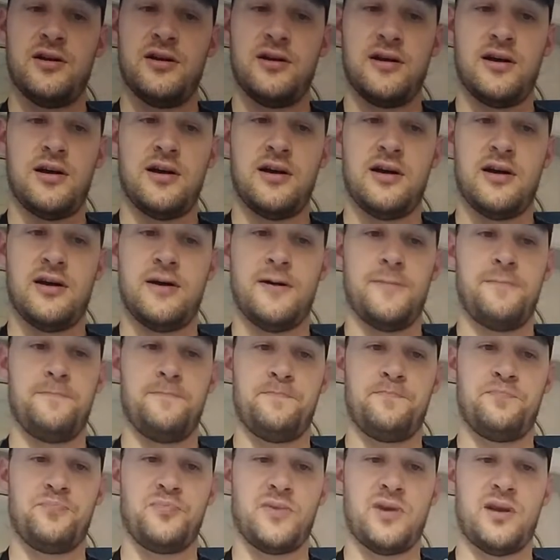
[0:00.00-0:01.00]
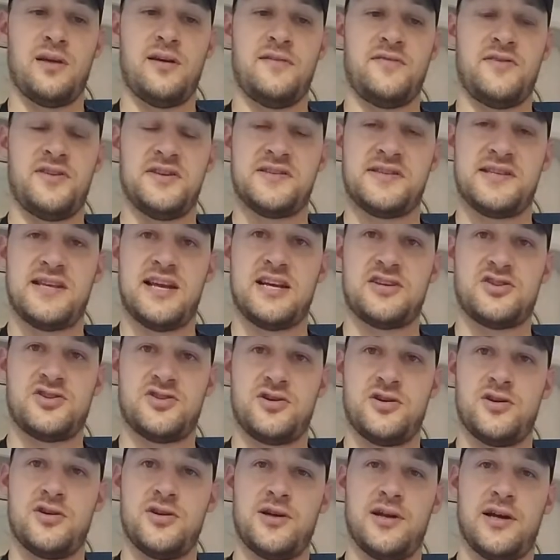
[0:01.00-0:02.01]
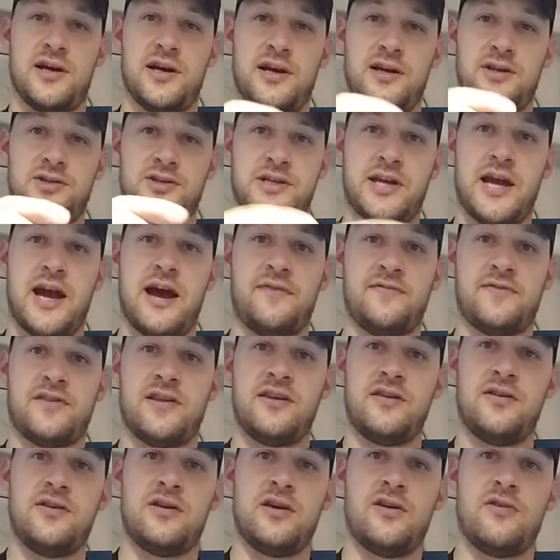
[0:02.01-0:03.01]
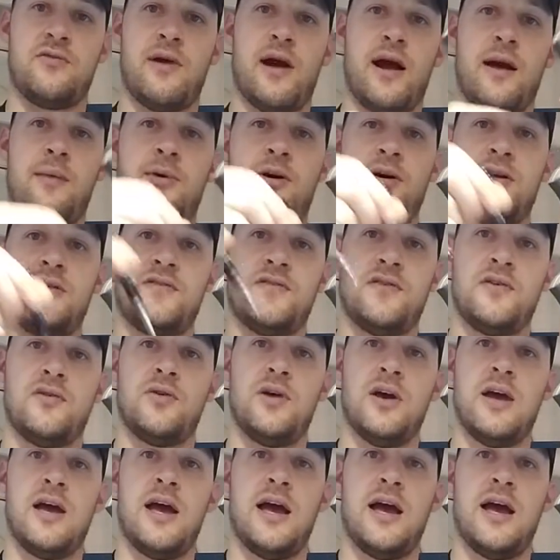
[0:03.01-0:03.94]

um, you have this textured uh, shaft that you can grab onto,